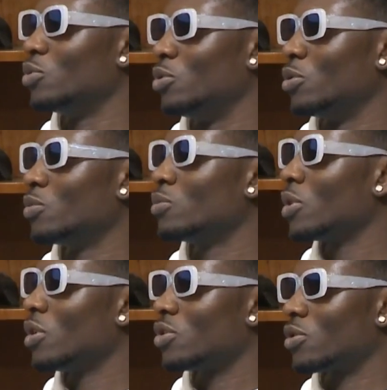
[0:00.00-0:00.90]
you know,
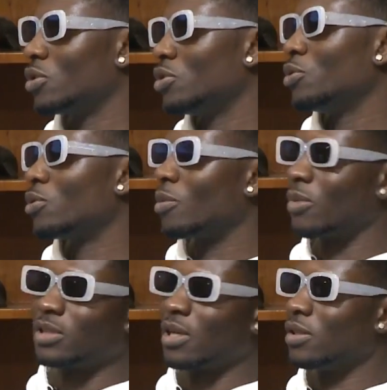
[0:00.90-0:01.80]
study the whole
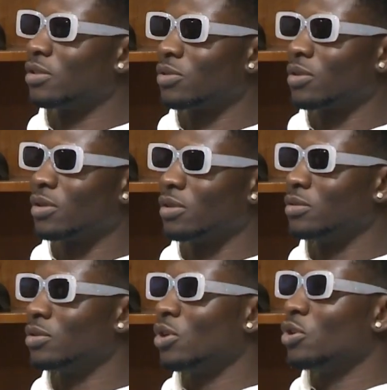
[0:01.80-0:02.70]
commercialization
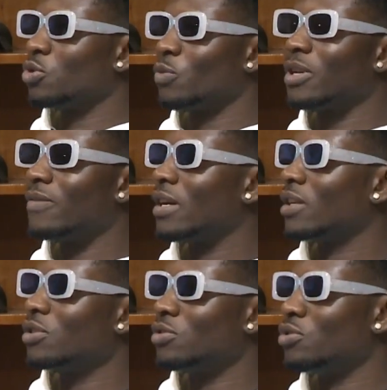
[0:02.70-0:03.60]
thing. Mm. So whenever I
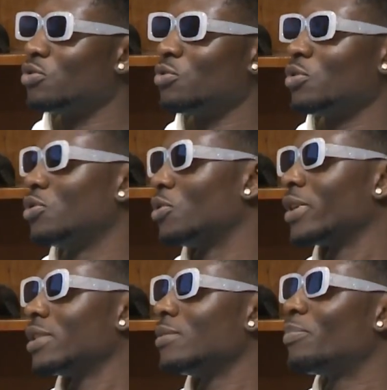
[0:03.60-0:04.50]
get to the studio, it's
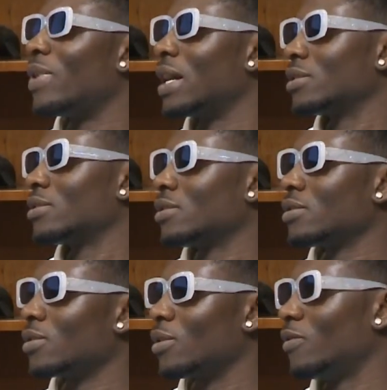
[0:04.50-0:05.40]
already parts
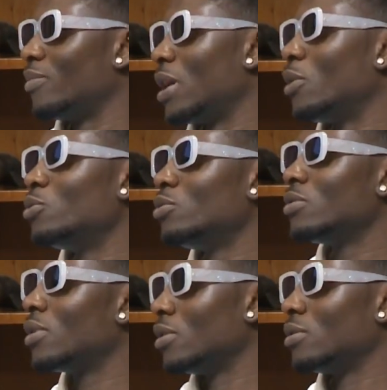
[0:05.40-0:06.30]
of my own
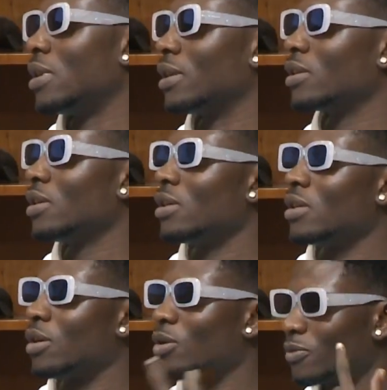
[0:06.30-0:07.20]
thing, like
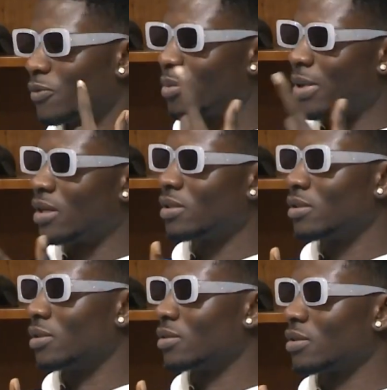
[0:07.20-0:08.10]
comes from my
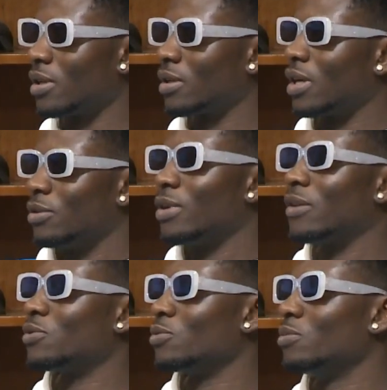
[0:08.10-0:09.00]
instinct. Like I don't
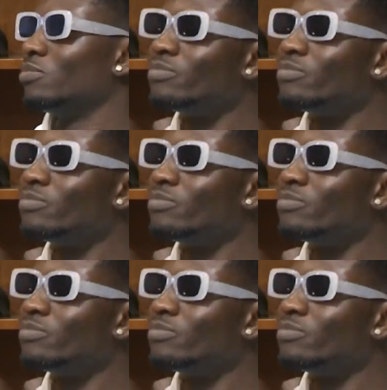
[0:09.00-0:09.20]
have to